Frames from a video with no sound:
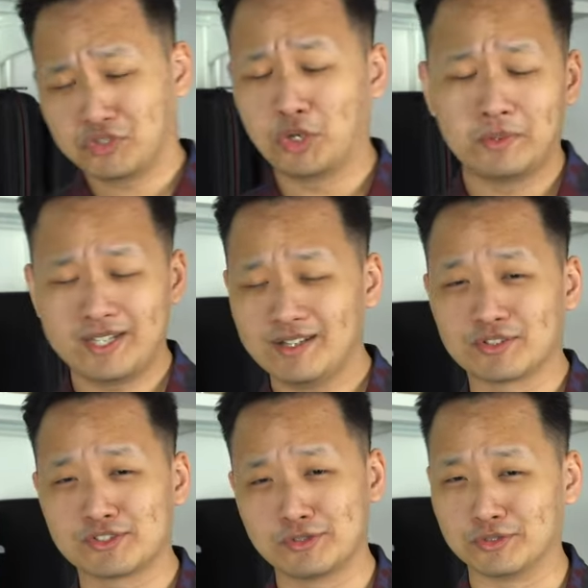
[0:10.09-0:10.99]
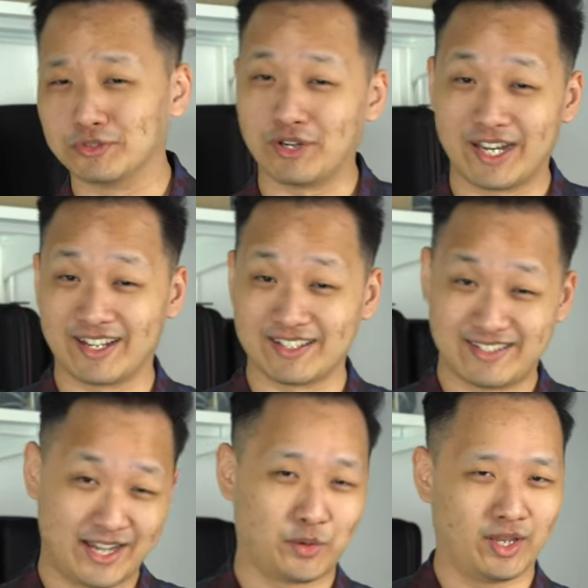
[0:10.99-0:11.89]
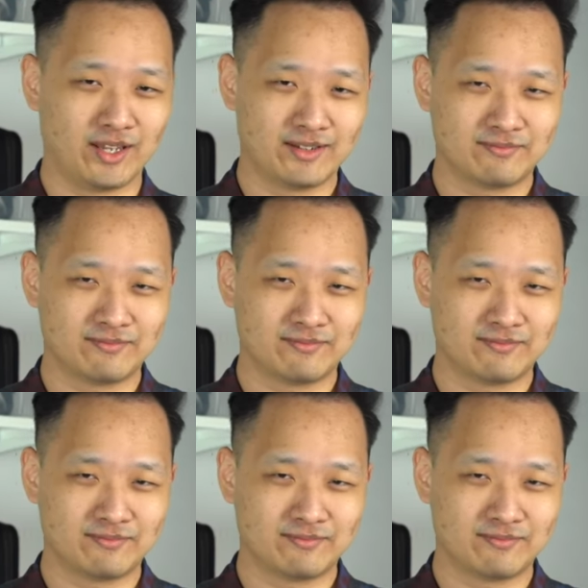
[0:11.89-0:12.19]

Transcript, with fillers: nobody looks cool riding a Segway.